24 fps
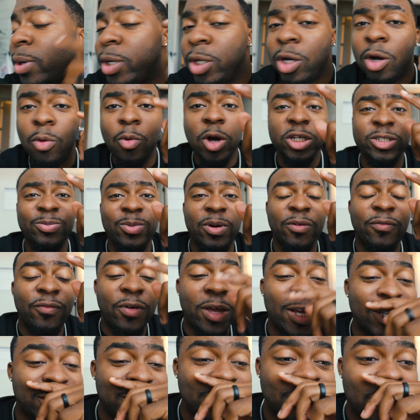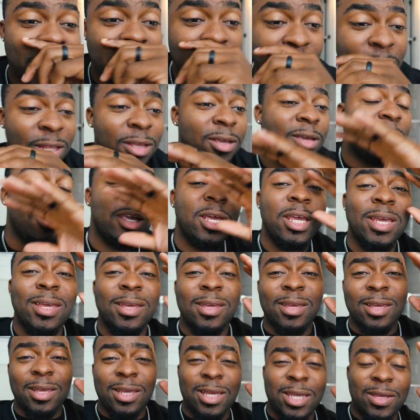about to go wash my face, but
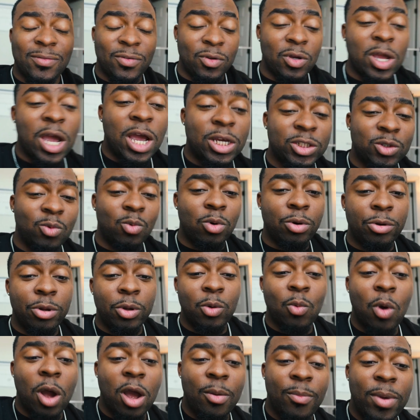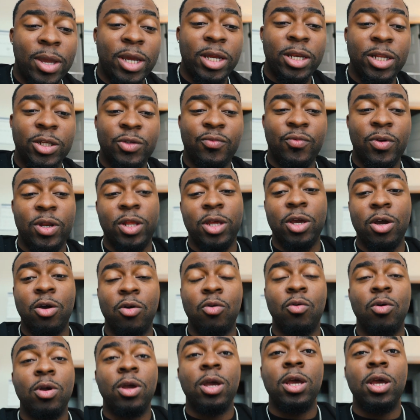if you guys are wondering why I'm making this video,